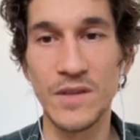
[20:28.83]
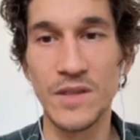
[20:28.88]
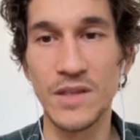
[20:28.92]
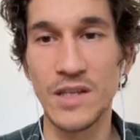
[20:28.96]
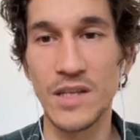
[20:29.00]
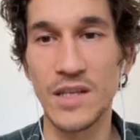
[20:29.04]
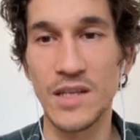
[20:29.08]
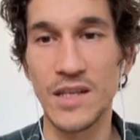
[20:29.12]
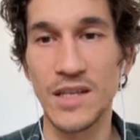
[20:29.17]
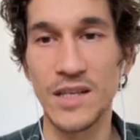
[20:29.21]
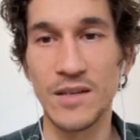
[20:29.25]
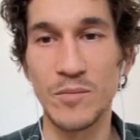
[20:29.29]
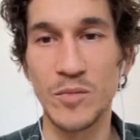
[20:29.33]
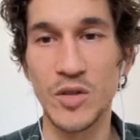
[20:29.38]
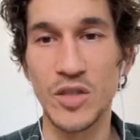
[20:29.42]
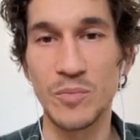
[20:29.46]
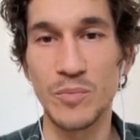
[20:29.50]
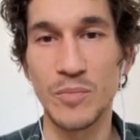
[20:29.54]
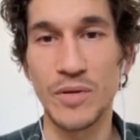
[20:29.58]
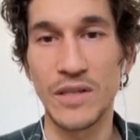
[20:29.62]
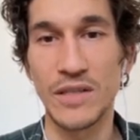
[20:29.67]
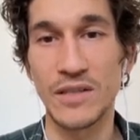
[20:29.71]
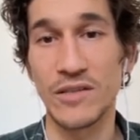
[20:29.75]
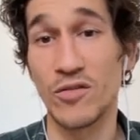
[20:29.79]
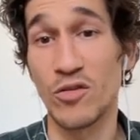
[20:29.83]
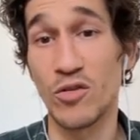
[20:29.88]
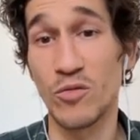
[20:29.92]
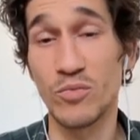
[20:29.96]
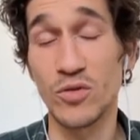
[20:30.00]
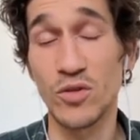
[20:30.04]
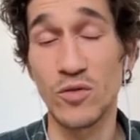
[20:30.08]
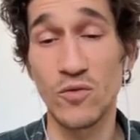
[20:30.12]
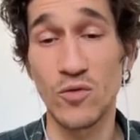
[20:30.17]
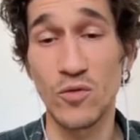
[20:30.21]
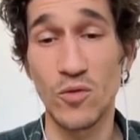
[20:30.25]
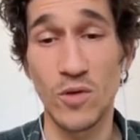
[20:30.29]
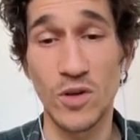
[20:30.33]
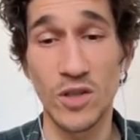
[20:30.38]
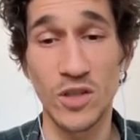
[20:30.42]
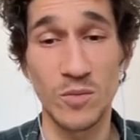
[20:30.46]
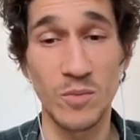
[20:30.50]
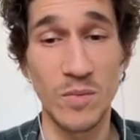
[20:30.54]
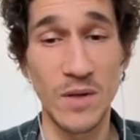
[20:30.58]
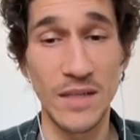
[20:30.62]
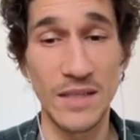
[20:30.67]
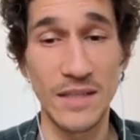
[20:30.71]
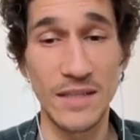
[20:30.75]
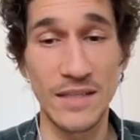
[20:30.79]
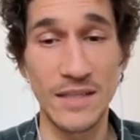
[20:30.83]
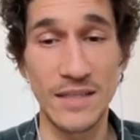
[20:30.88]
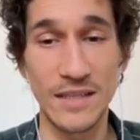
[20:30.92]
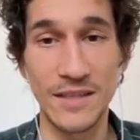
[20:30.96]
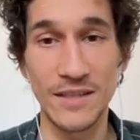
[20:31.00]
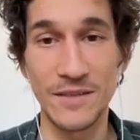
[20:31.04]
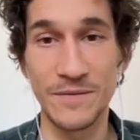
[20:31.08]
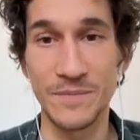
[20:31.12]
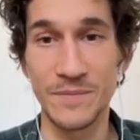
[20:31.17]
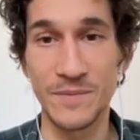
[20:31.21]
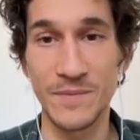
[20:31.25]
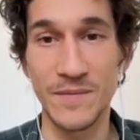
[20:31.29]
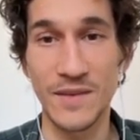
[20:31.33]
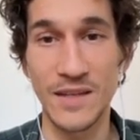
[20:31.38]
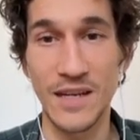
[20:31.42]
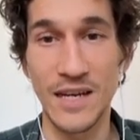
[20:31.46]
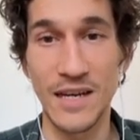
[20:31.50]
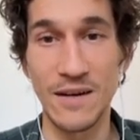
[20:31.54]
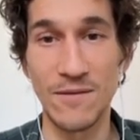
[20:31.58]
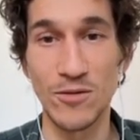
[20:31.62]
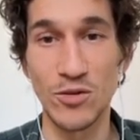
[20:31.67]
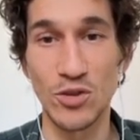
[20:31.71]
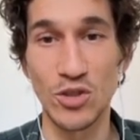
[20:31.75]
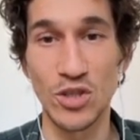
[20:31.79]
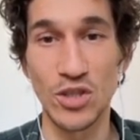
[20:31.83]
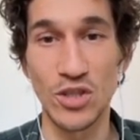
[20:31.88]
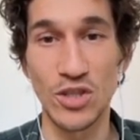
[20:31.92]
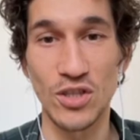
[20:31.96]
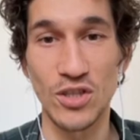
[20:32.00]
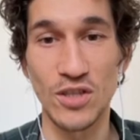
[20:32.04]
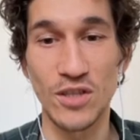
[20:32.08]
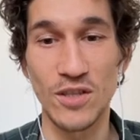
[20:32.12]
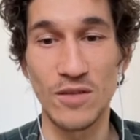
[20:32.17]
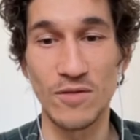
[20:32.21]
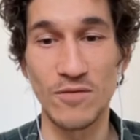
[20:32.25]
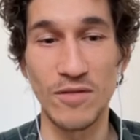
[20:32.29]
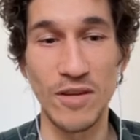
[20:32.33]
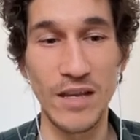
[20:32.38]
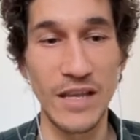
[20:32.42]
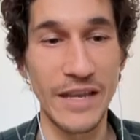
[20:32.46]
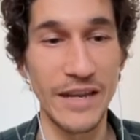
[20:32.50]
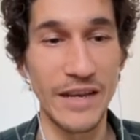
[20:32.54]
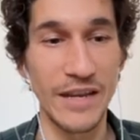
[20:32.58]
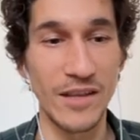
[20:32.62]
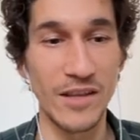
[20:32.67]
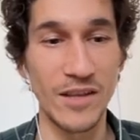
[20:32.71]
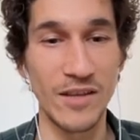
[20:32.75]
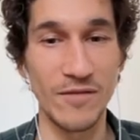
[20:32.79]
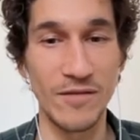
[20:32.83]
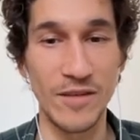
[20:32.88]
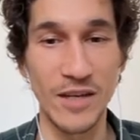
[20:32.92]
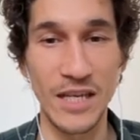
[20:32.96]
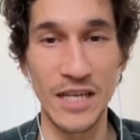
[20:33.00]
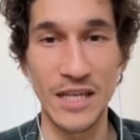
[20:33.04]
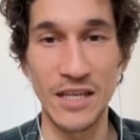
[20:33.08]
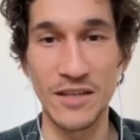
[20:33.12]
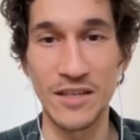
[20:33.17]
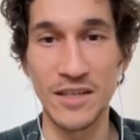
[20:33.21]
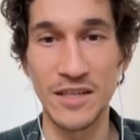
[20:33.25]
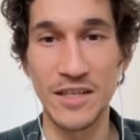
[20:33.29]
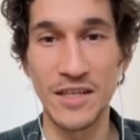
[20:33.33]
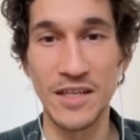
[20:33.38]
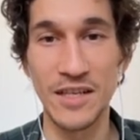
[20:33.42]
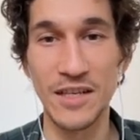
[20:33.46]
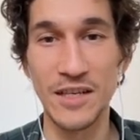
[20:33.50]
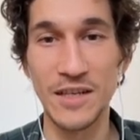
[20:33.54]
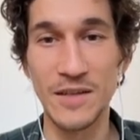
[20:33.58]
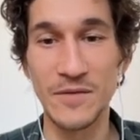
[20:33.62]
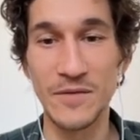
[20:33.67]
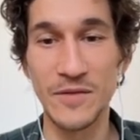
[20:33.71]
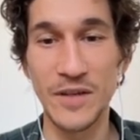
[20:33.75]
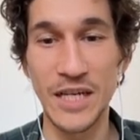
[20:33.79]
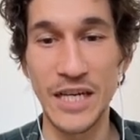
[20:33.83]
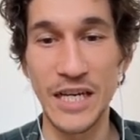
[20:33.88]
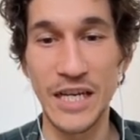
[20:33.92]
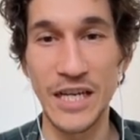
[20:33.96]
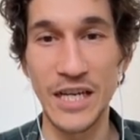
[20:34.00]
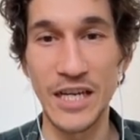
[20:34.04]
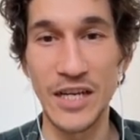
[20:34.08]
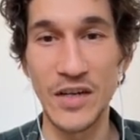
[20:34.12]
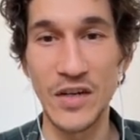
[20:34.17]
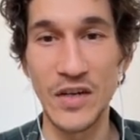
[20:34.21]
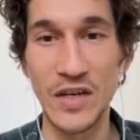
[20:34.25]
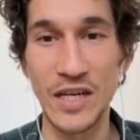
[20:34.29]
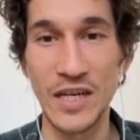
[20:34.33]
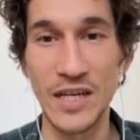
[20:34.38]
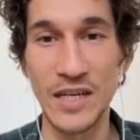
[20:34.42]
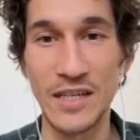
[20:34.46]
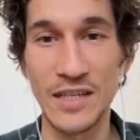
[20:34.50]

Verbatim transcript: And I misspelled drops, of course, but I was just very angry.